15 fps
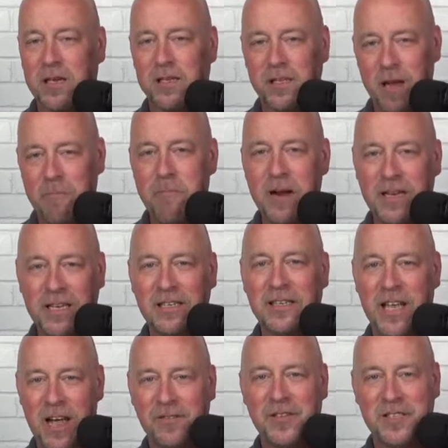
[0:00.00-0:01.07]
Somebody
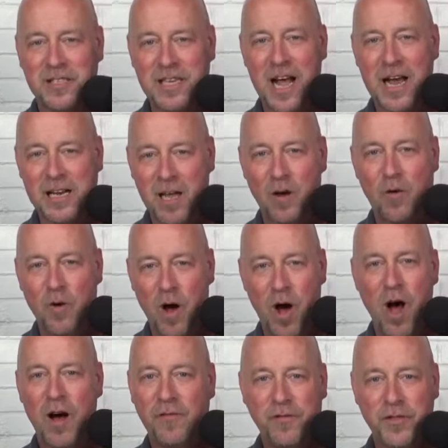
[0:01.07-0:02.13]
left Silo
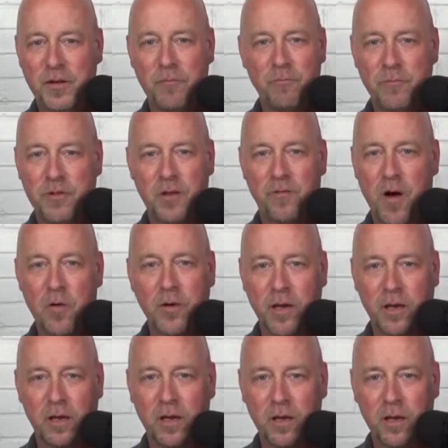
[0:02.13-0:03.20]
off the
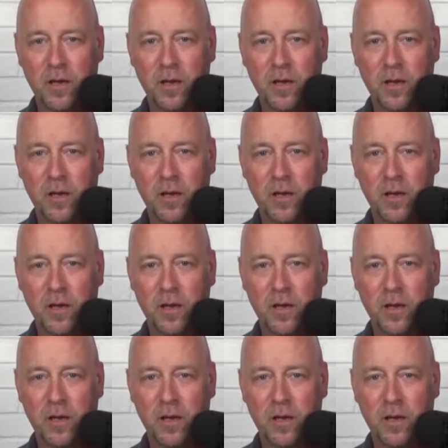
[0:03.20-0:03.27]
voting.